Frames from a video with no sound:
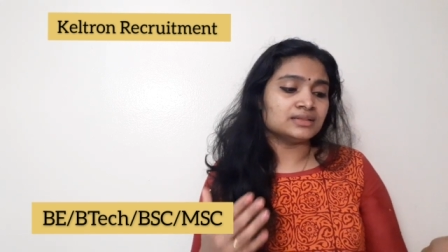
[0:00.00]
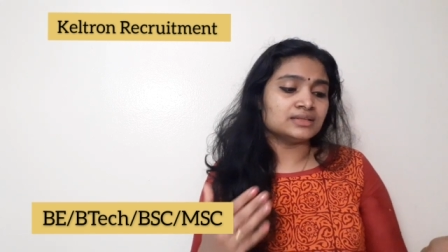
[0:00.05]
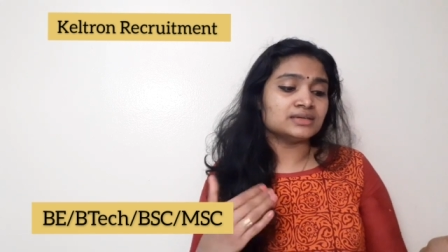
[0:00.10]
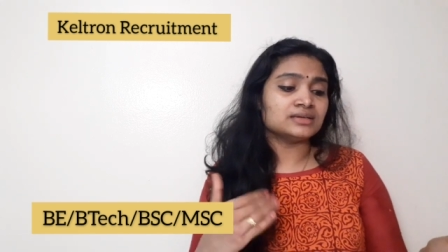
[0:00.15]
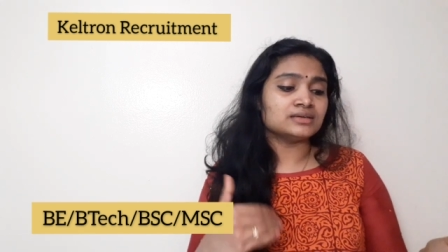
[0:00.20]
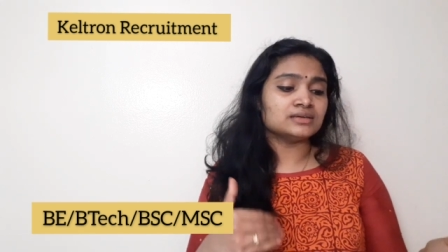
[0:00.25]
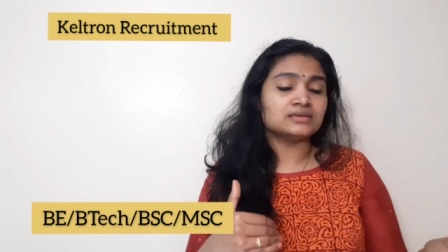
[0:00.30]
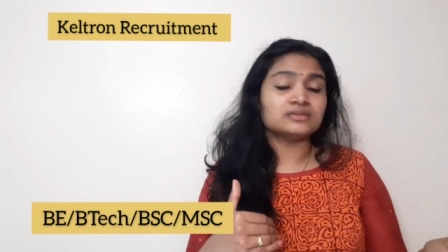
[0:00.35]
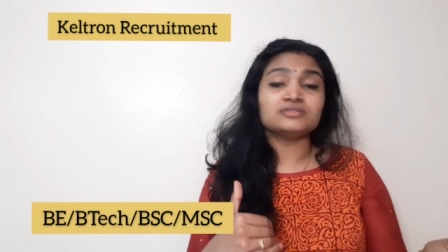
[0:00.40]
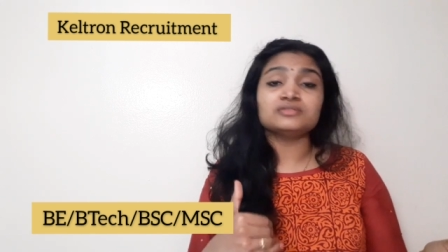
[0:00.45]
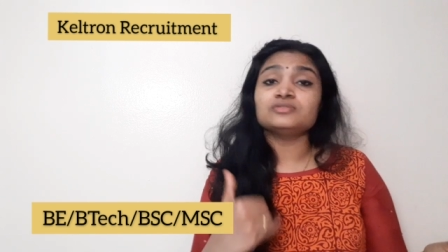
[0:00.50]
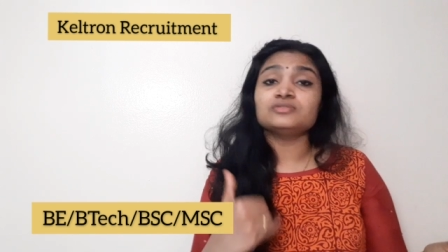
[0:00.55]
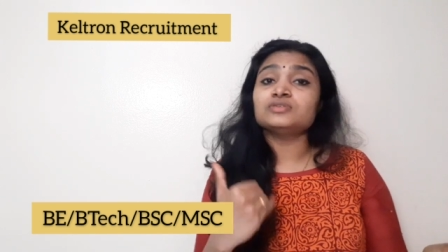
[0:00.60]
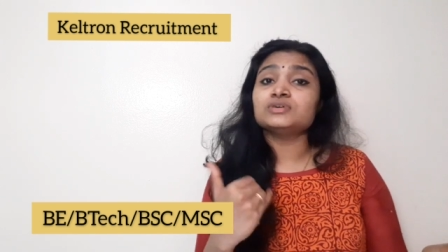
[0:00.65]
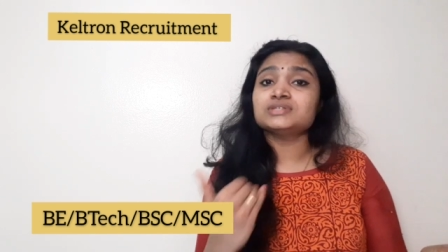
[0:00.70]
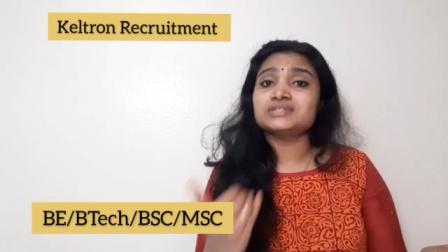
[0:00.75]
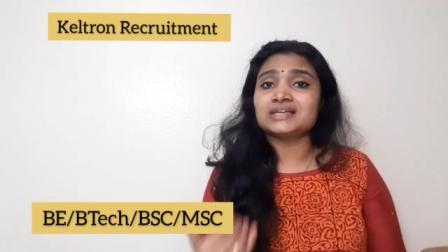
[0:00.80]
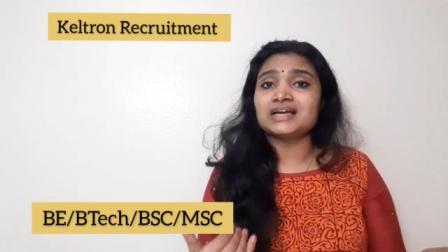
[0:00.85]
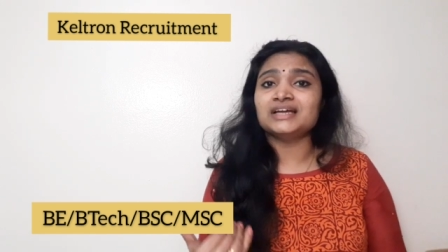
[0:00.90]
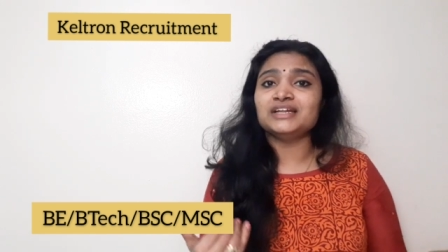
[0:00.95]
the
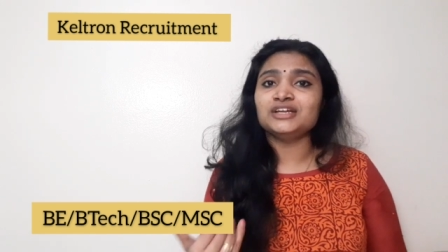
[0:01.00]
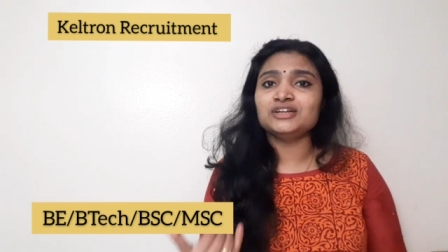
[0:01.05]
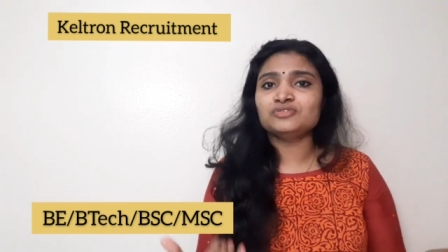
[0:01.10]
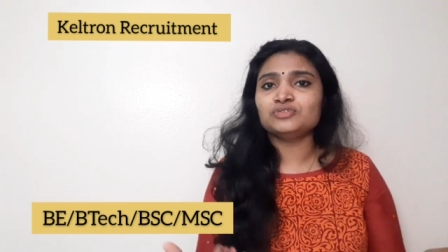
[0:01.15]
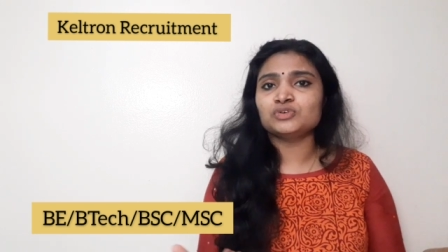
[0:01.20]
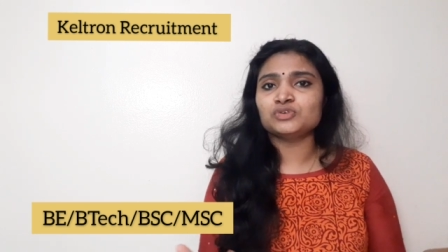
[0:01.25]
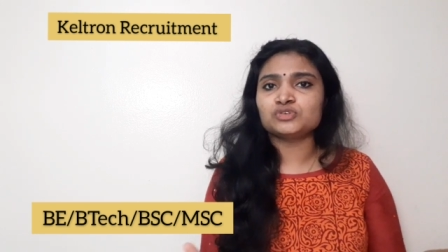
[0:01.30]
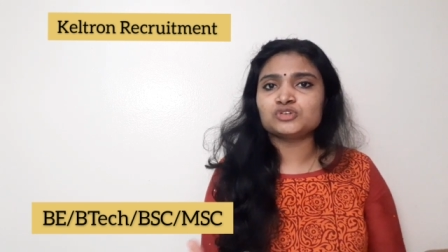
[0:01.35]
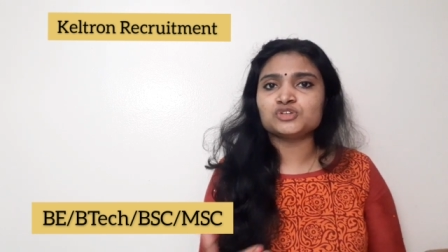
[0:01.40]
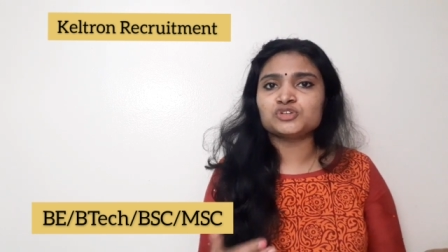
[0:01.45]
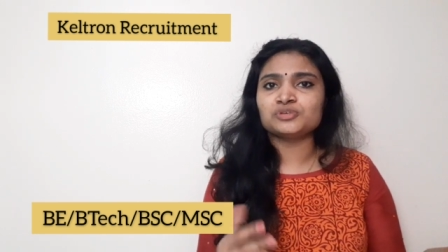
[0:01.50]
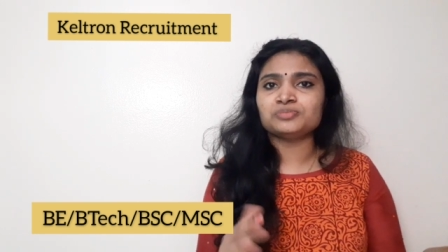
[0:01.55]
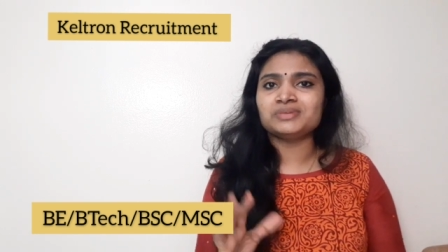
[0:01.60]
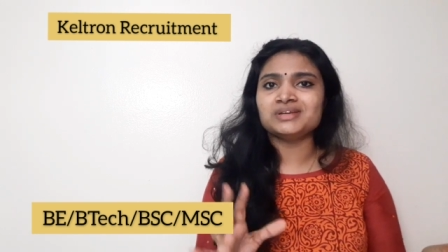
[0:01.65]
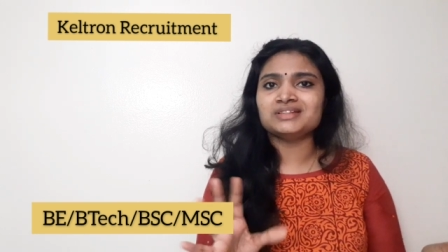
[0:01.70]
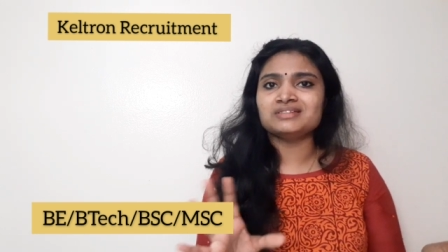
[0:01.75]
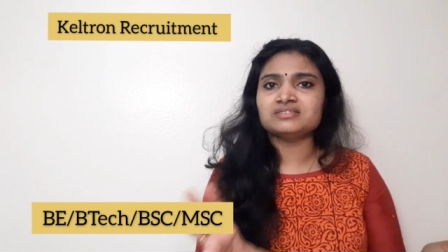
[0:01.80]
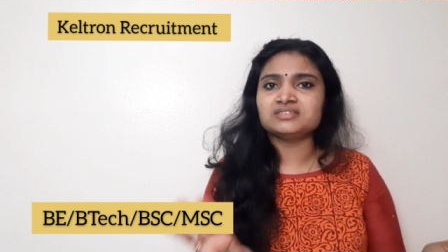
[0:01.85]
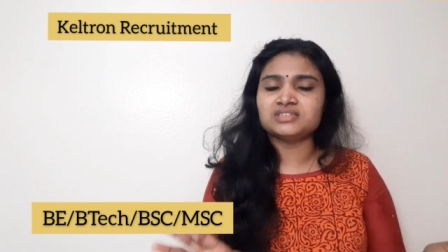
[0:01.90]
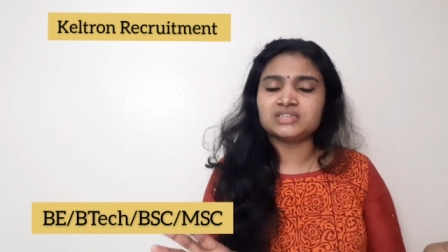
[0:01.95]
Sign-in photo should be
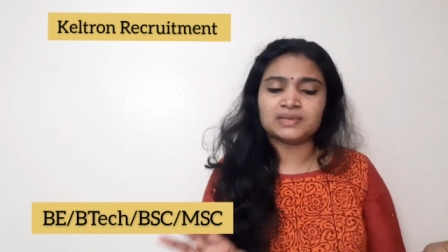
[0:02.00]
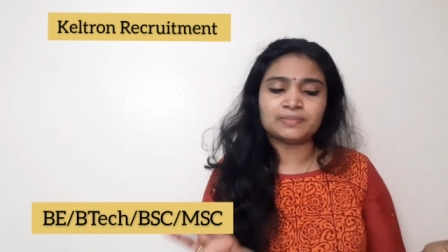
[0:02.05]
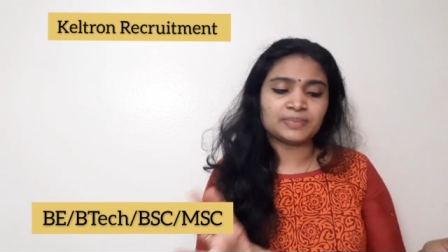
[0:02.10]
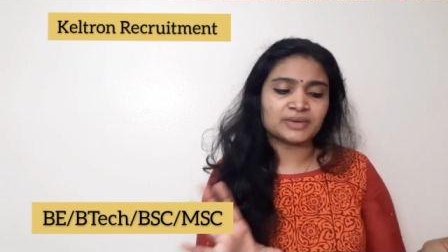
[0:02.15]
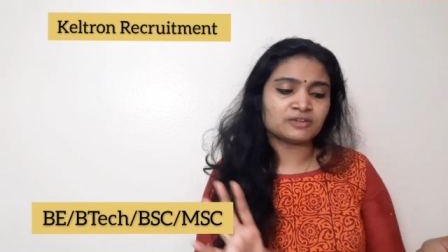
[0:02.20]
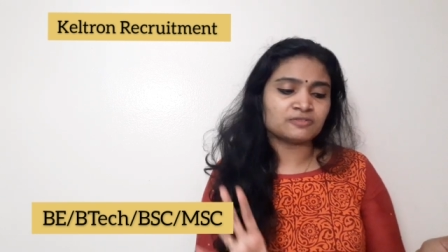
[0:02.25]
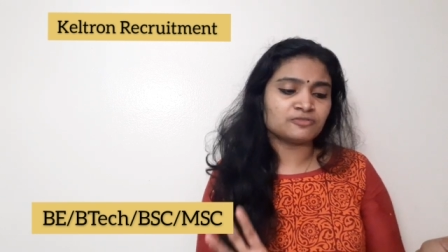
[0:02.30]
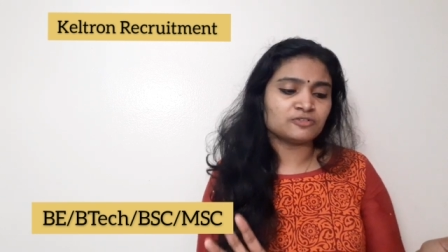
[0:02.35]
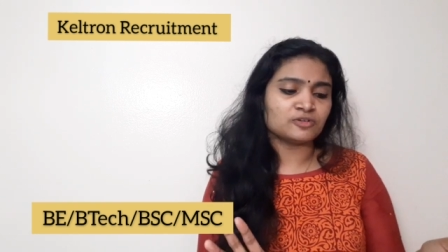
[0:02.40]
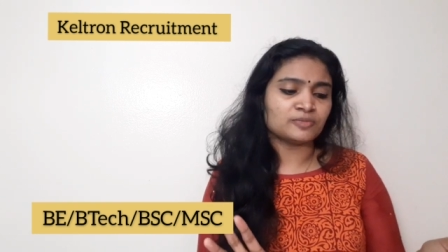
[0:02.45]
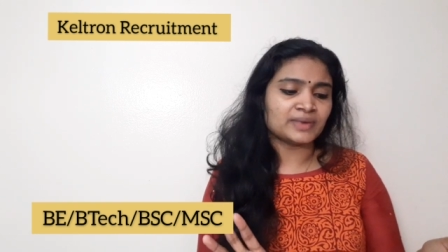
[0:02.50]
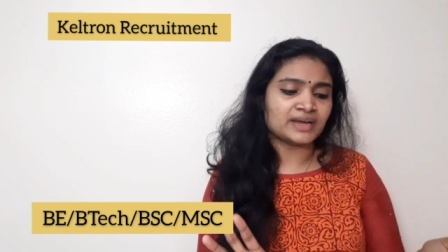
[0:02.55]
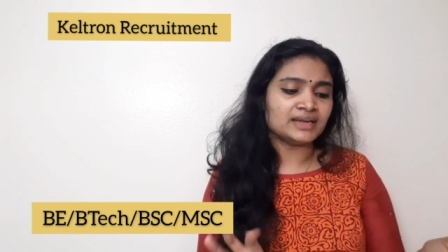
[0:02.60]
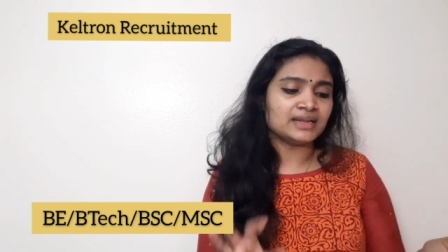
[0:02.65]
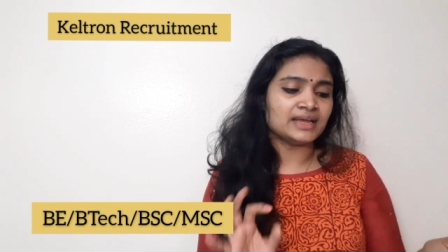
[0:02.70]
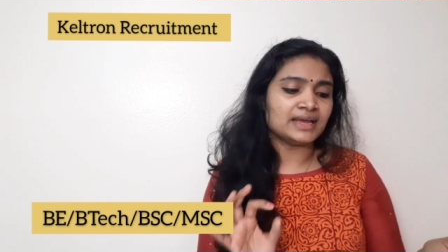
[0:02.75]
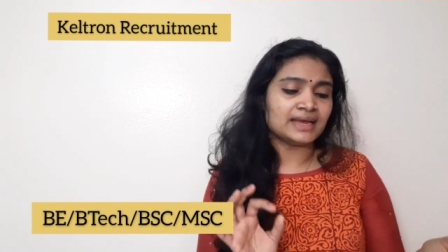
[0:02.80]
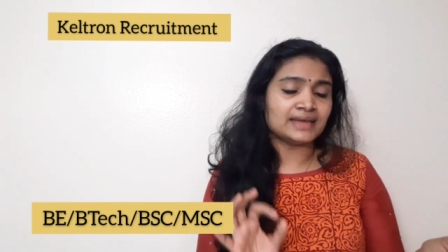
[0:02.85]
in the JPEG format